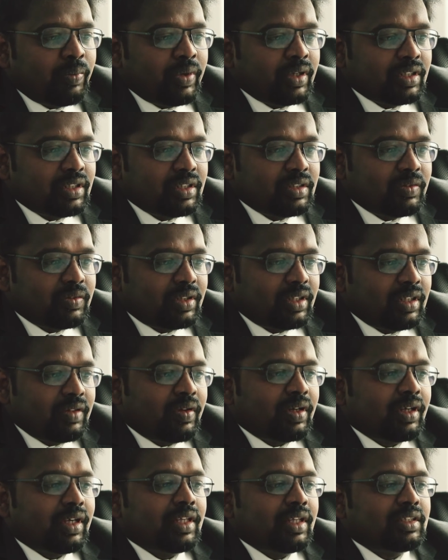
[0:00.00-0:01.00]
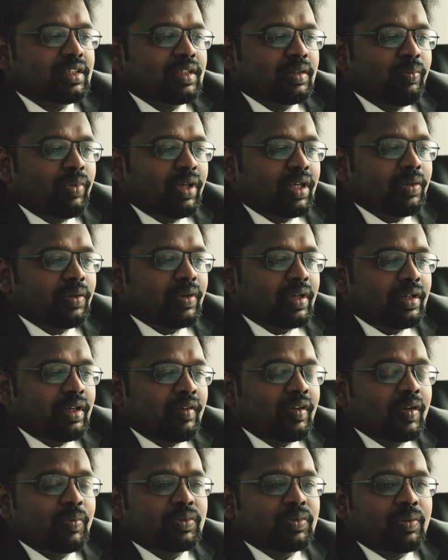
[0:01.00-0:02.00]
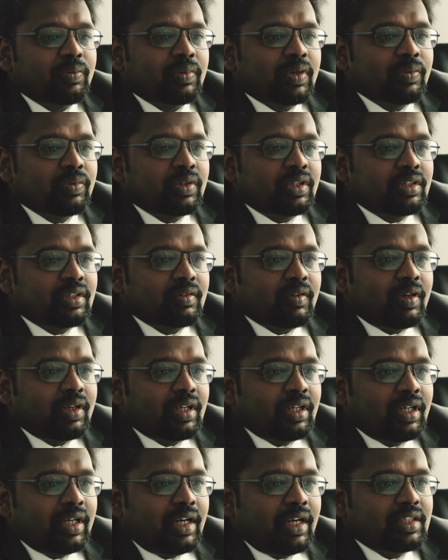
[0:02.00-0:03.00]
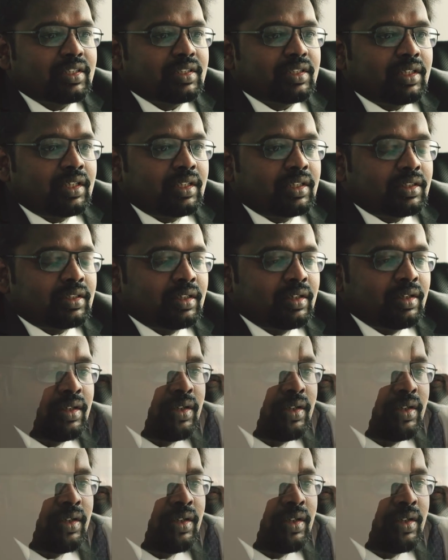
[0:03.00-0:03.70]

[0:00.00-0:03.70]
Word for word: patients with liver cancer develop symptoms, it is quite a late stage.